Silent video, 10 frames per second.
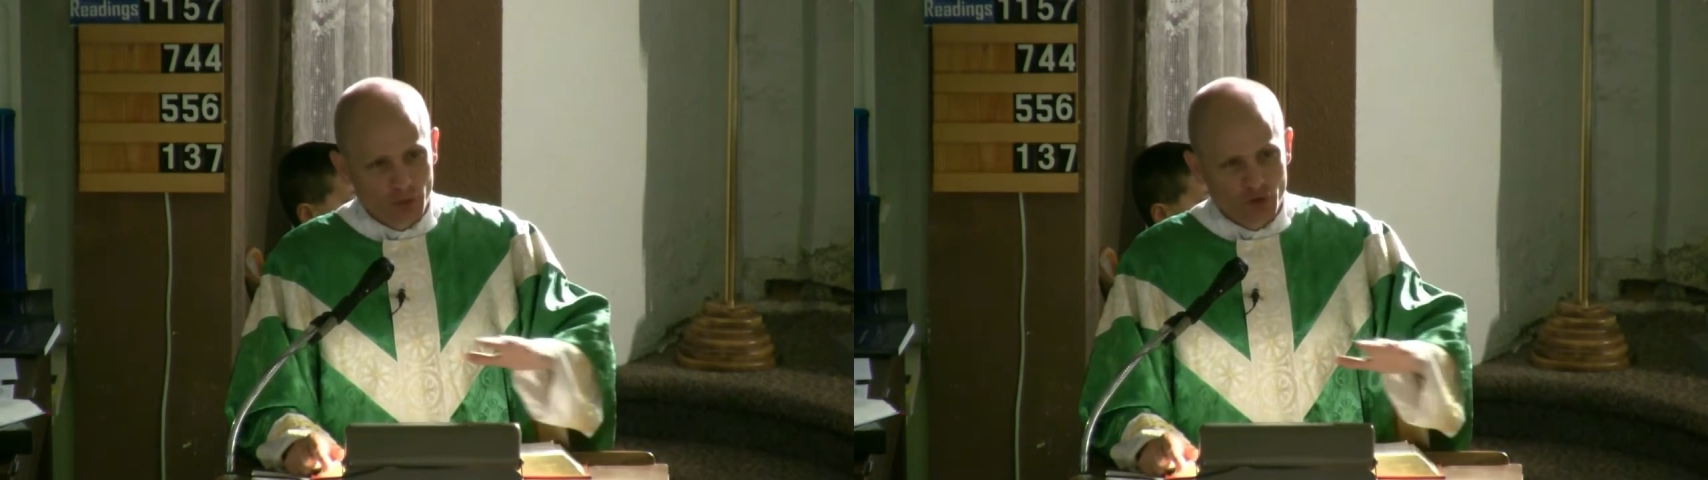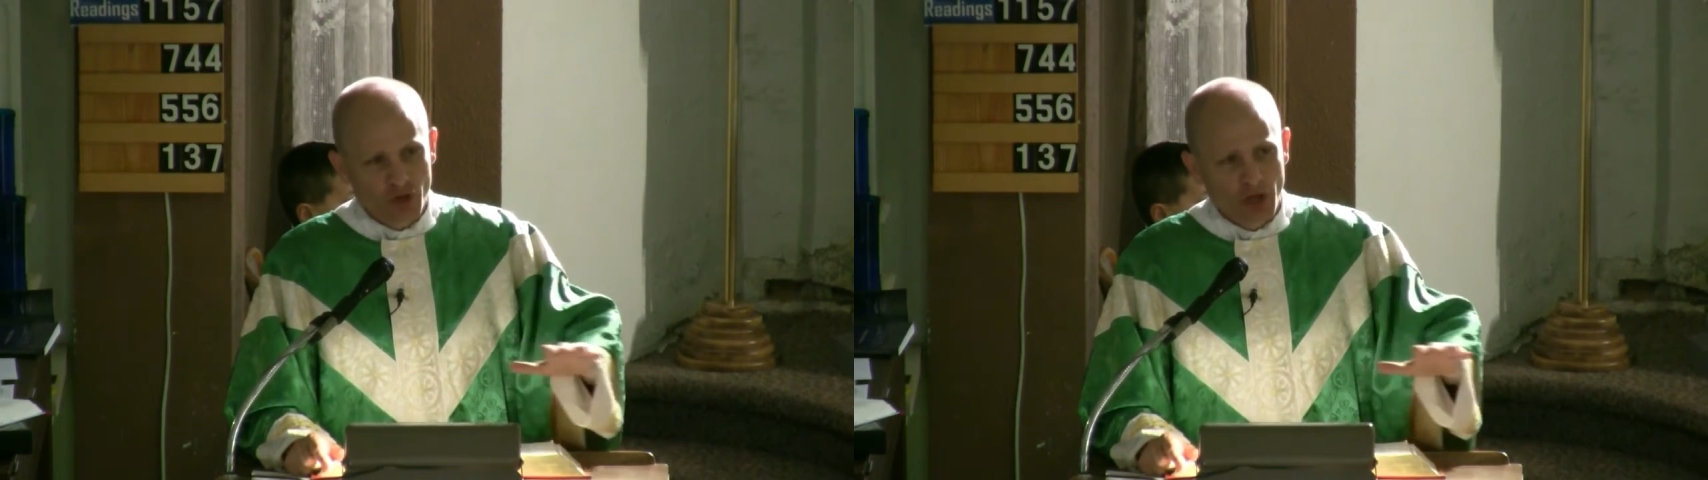
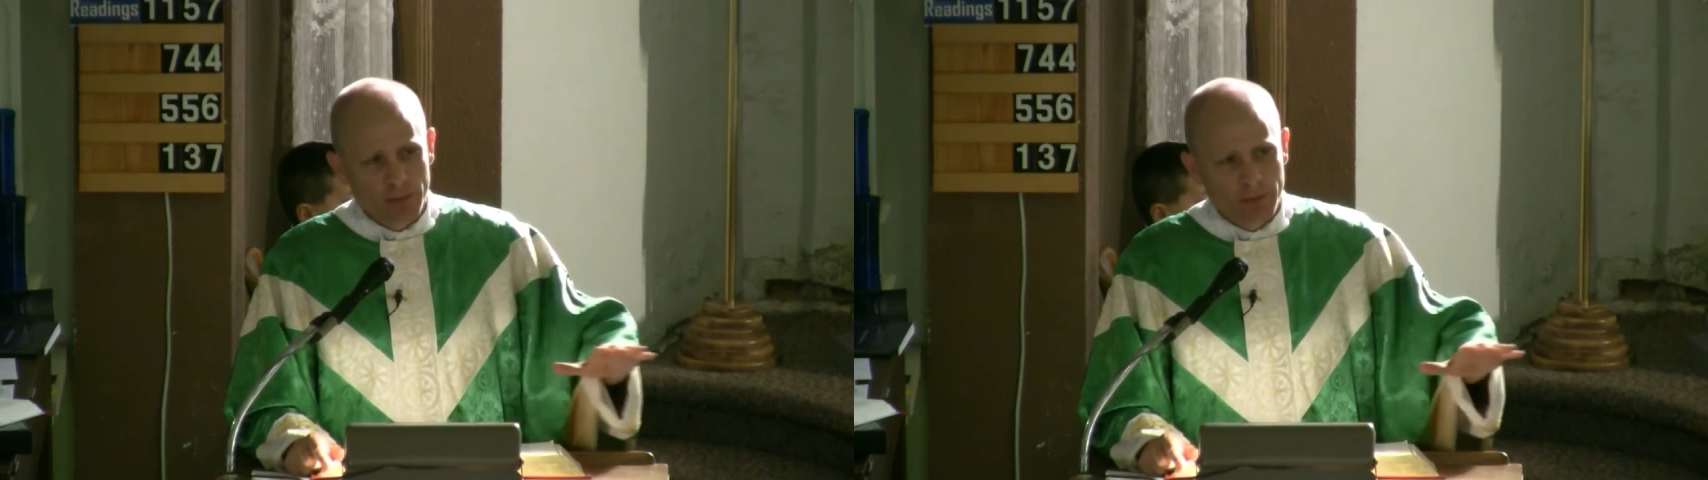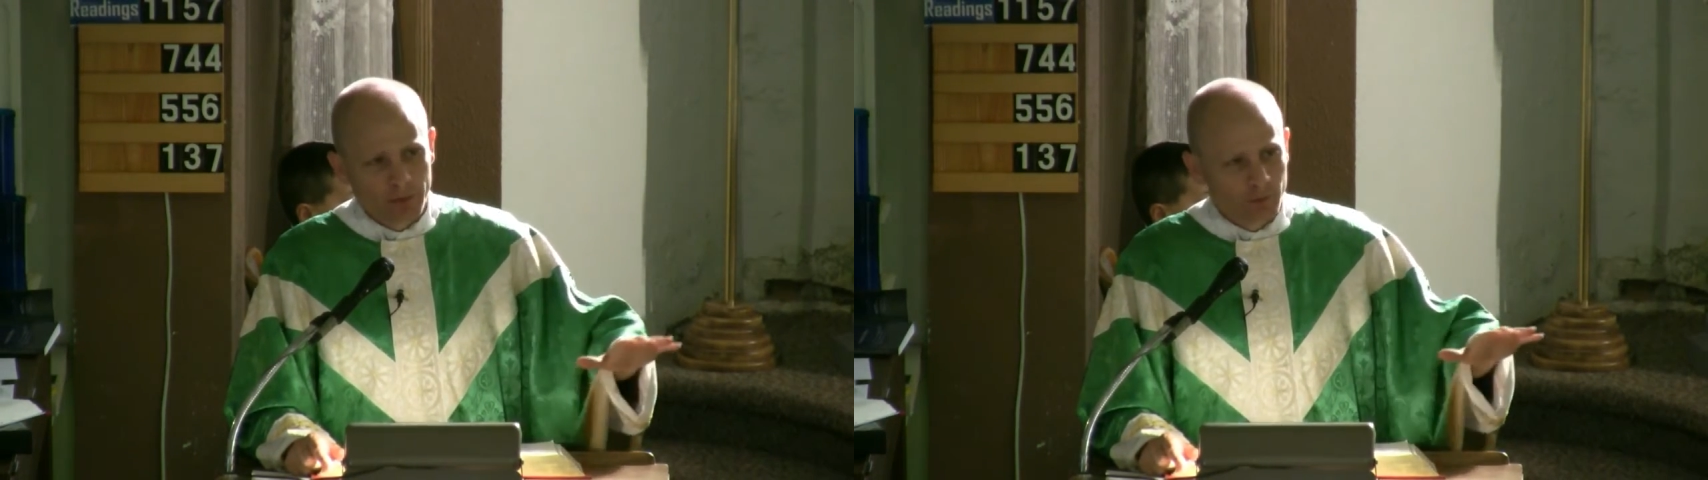
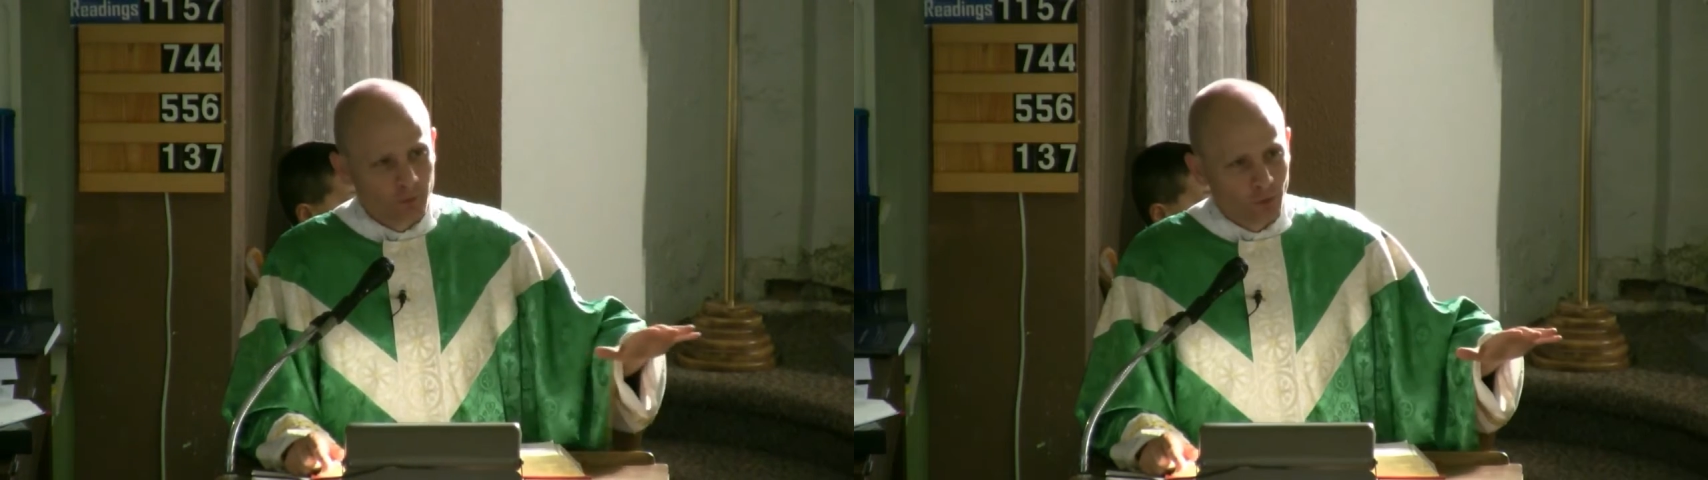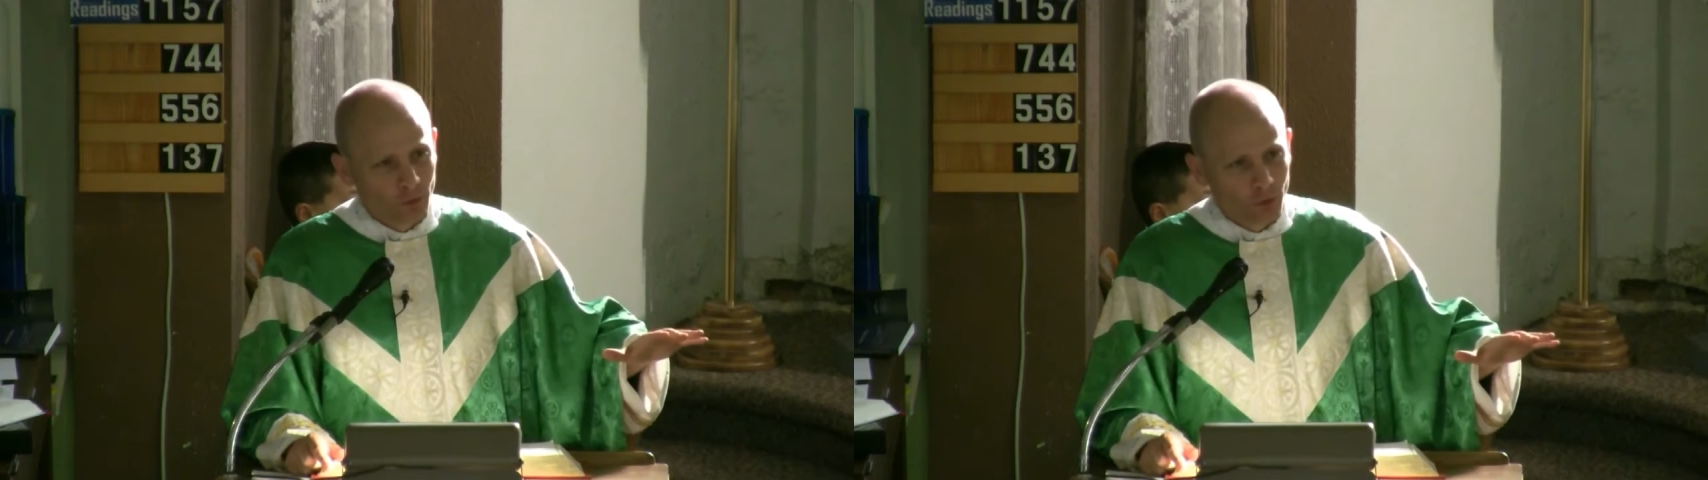gym is
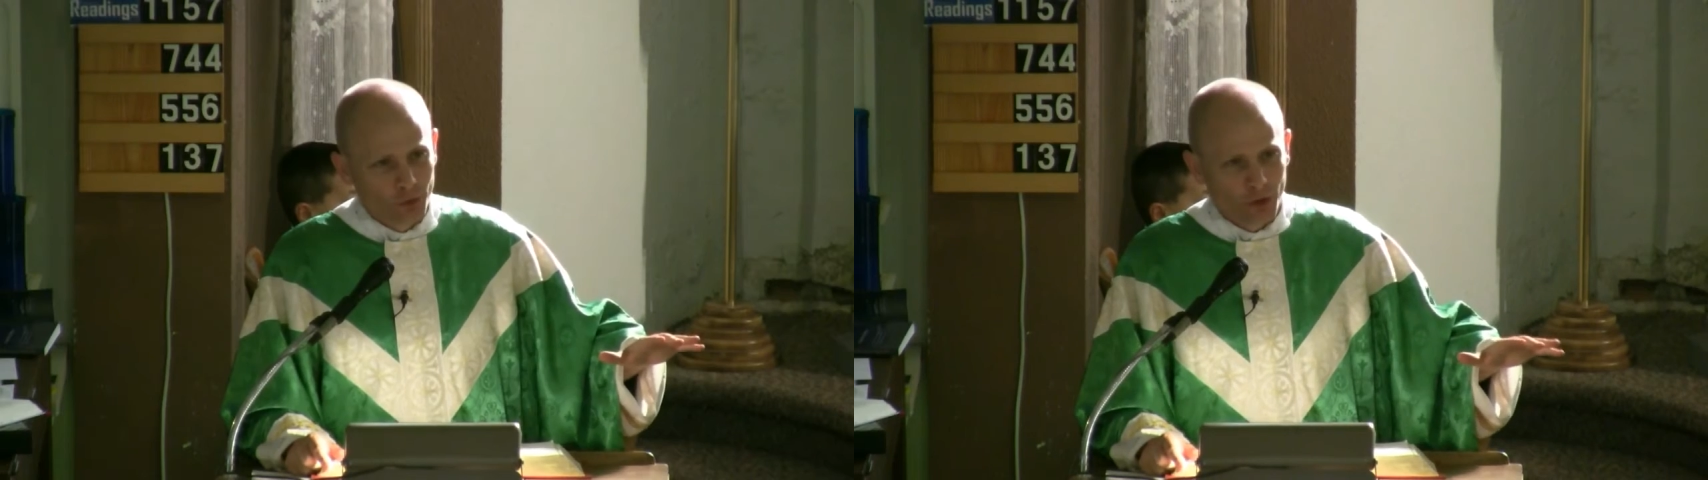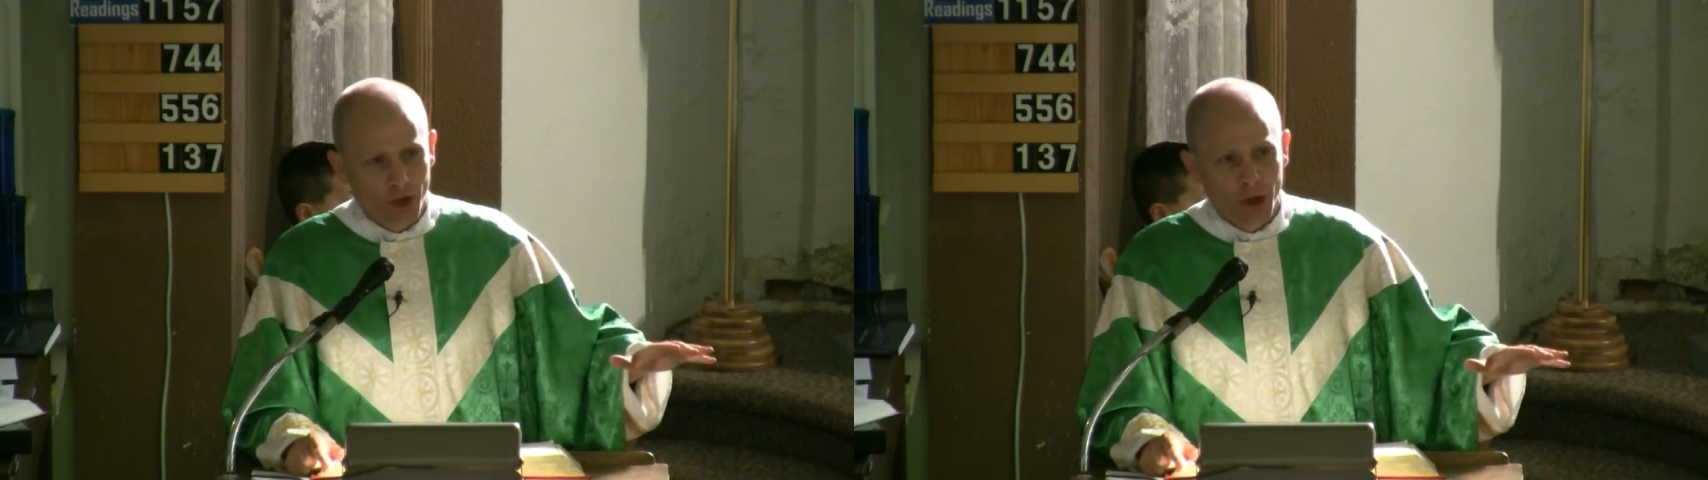
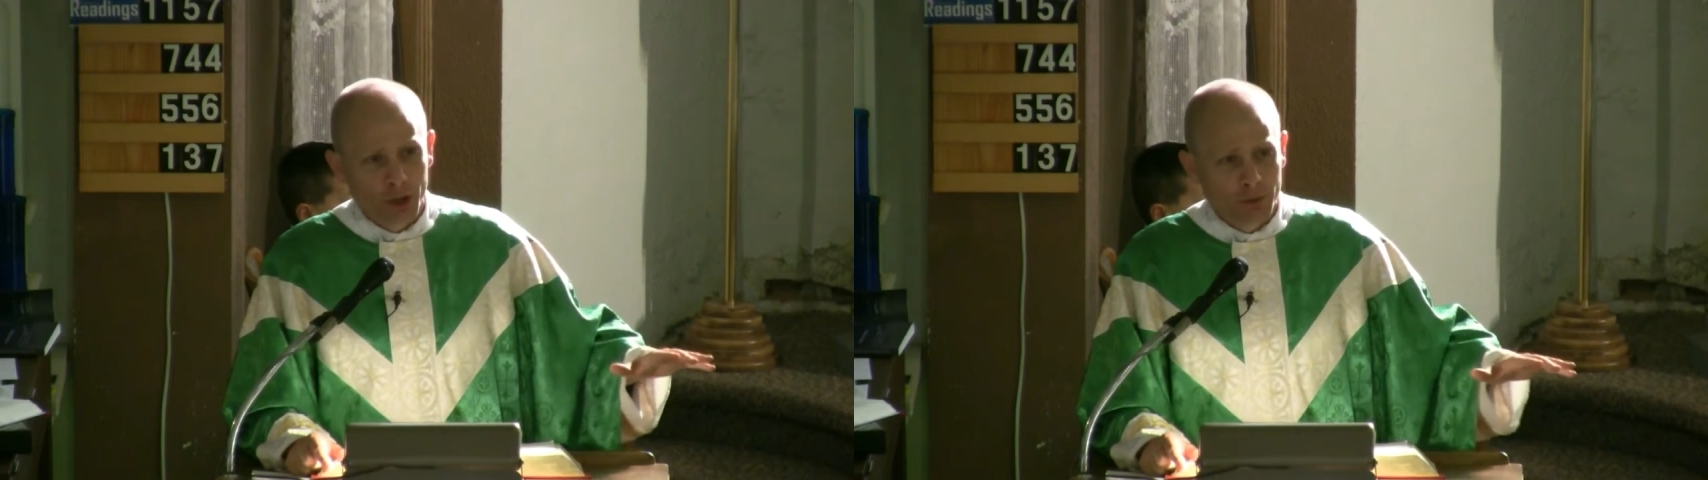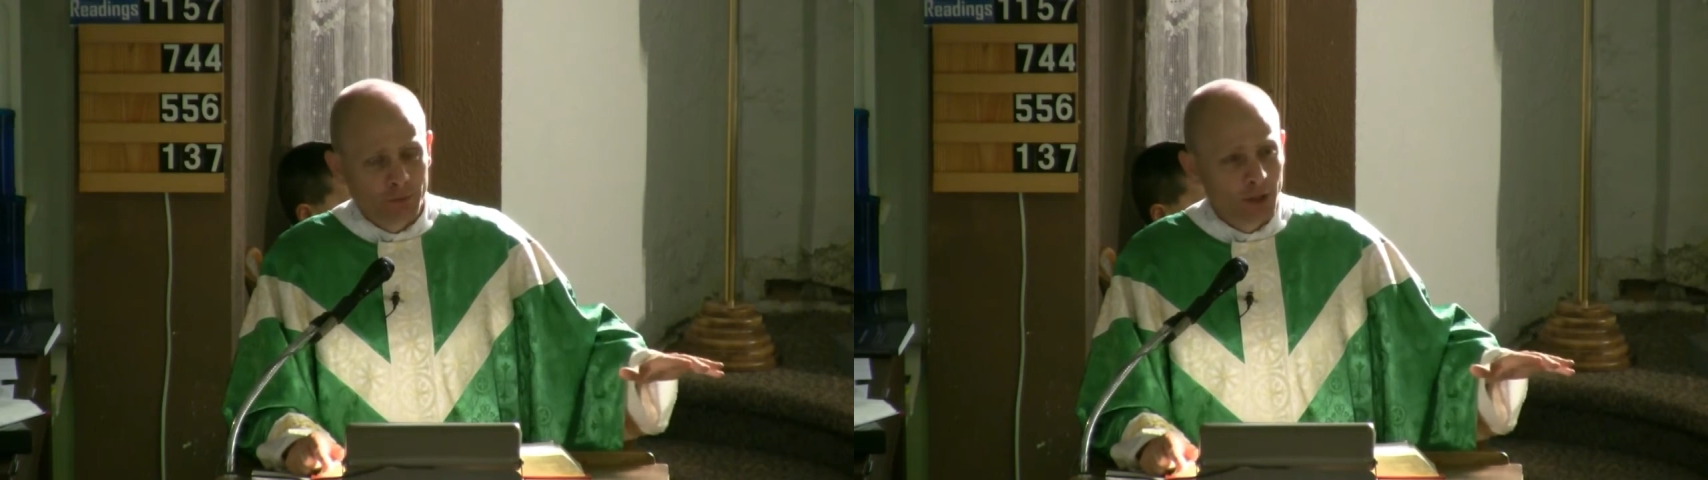full
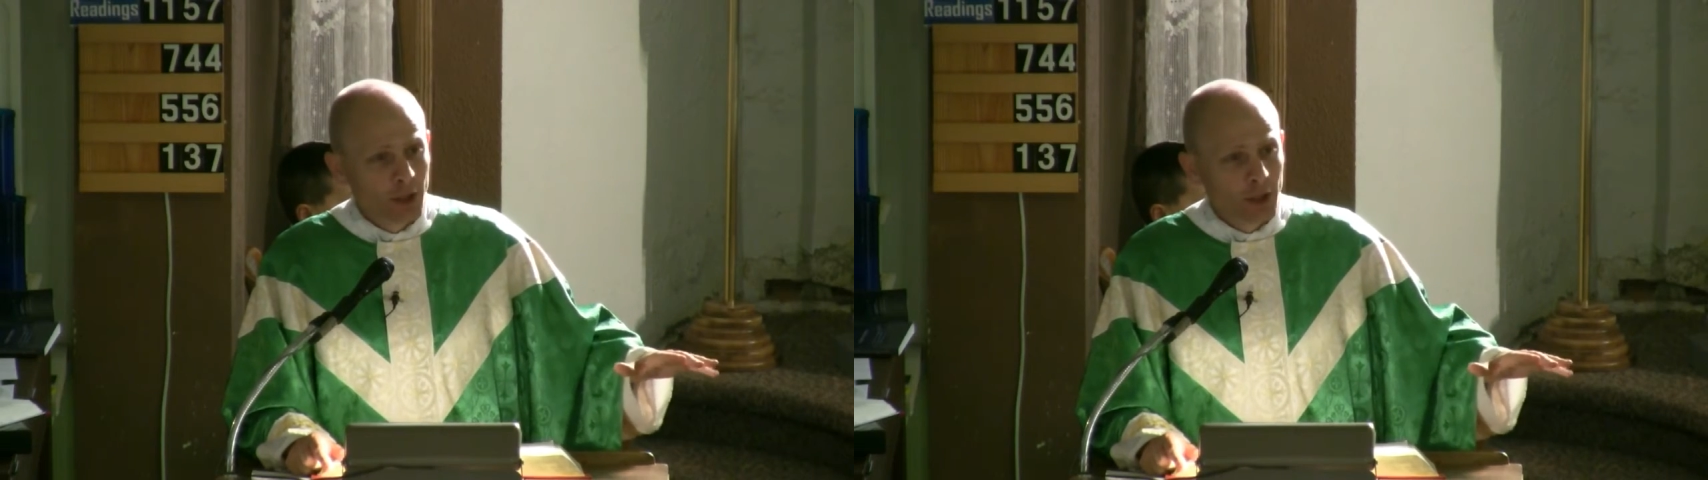of